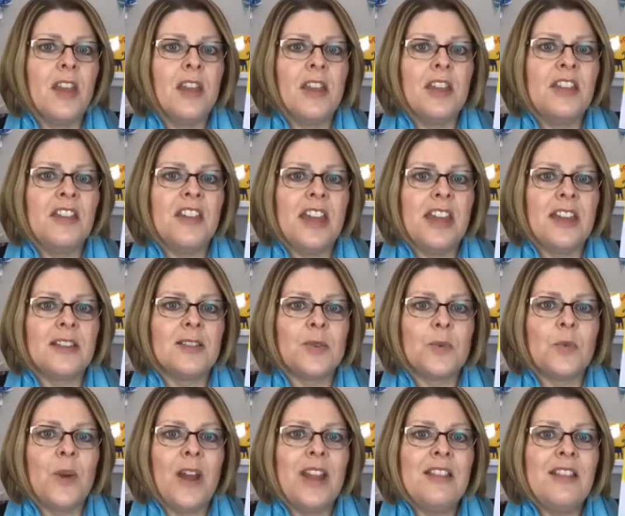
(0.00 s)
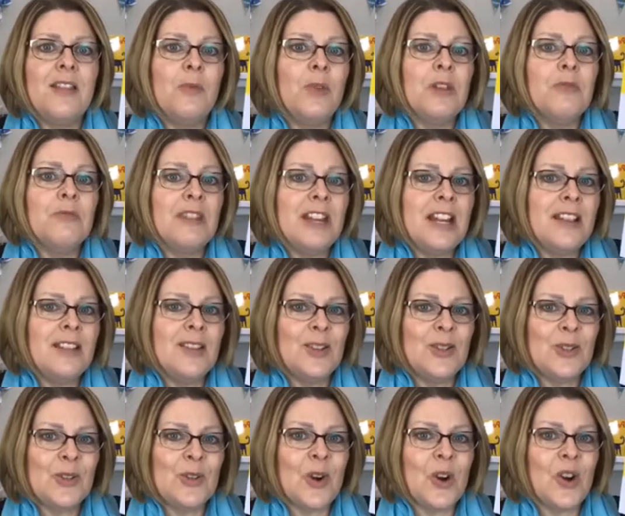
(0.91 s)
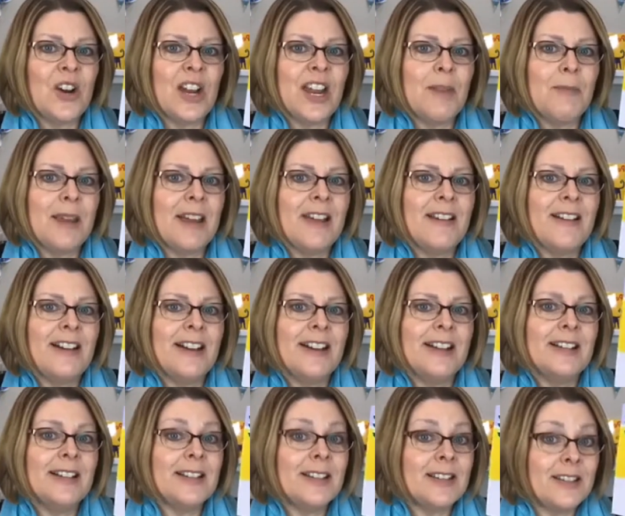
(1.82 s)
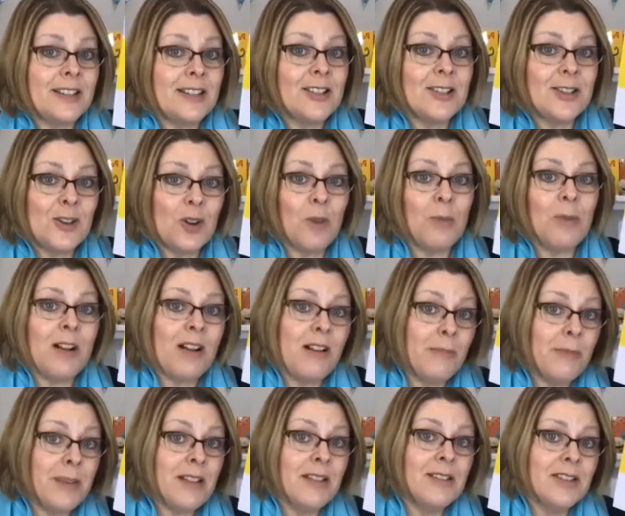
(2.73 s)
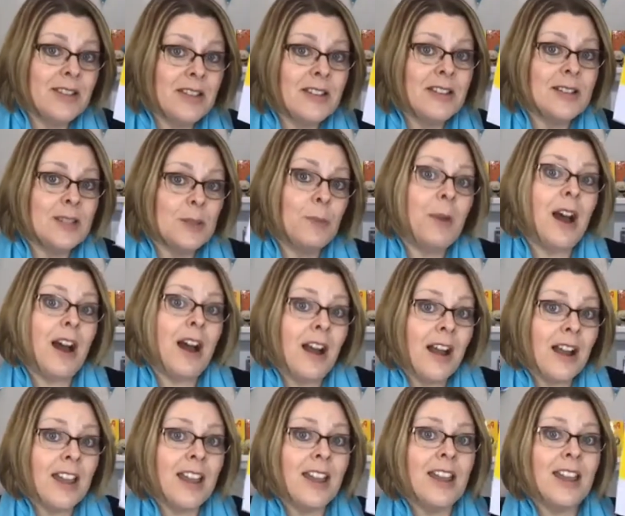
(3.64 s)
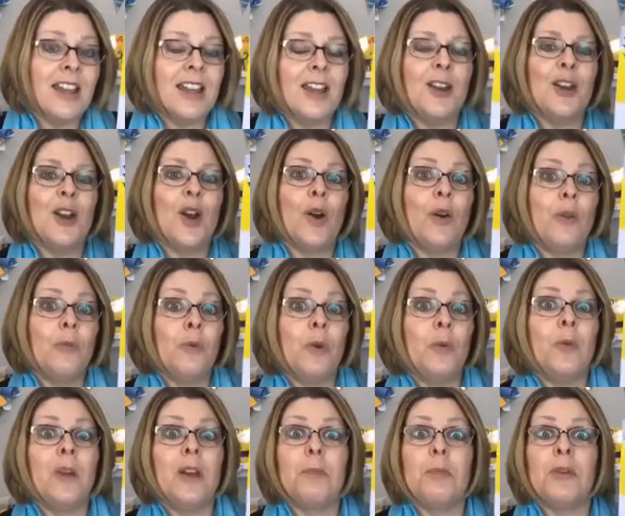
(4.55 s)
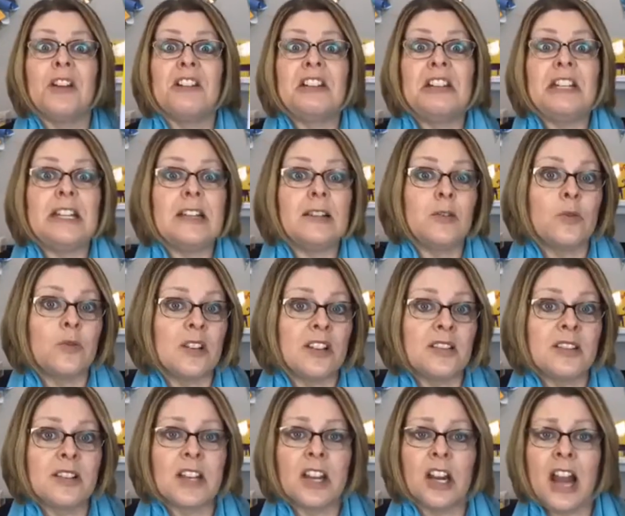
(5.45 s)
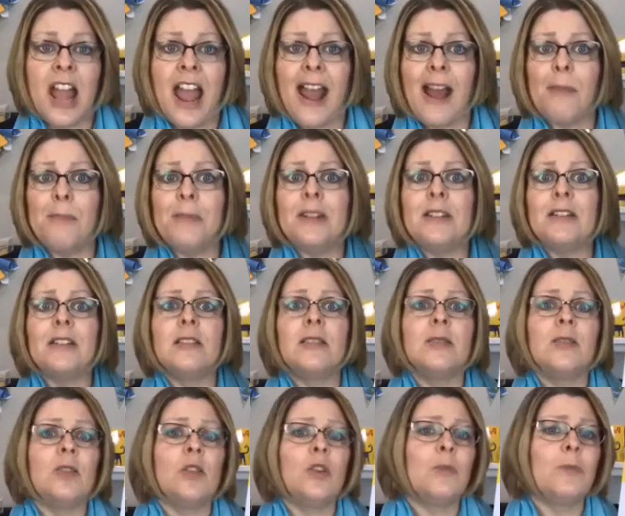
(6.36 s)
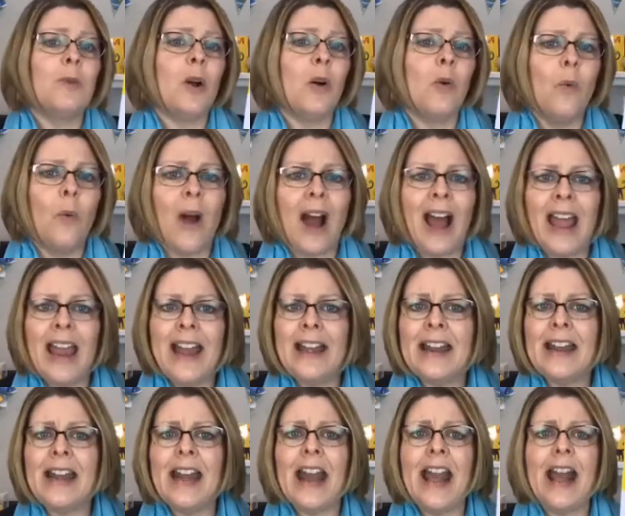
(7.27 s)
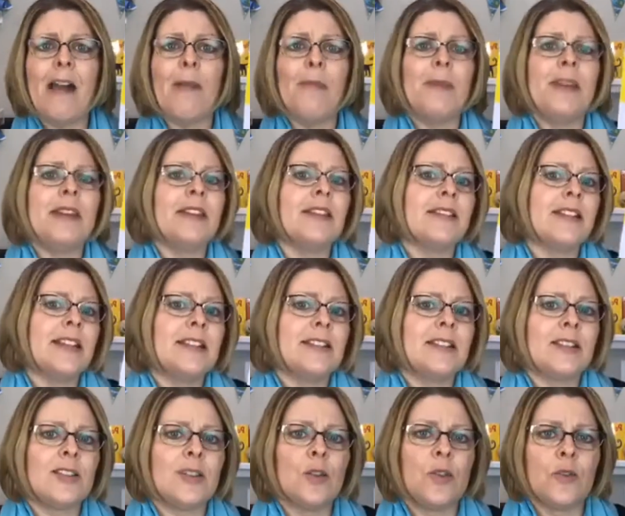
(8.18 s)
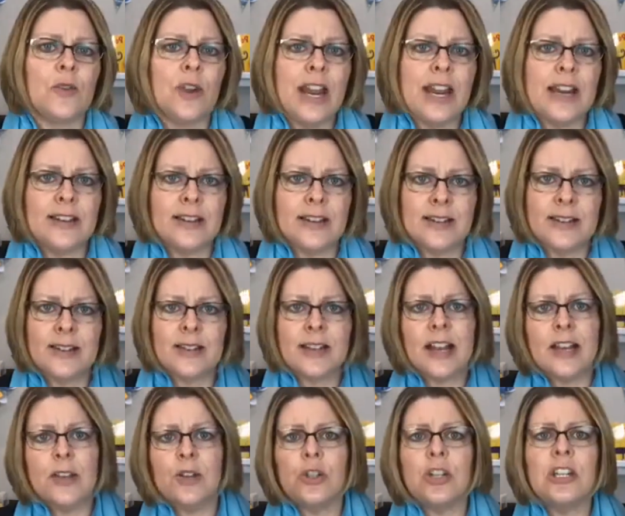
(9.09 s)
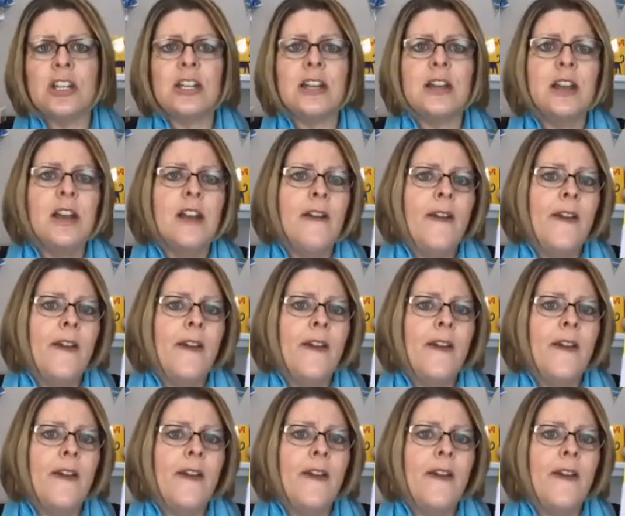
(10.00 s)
things when we read this story, because the snowball melts in his pocket, you know, and we predict what's going to happen to the snowball. Why did it happen? It leads to great discussion,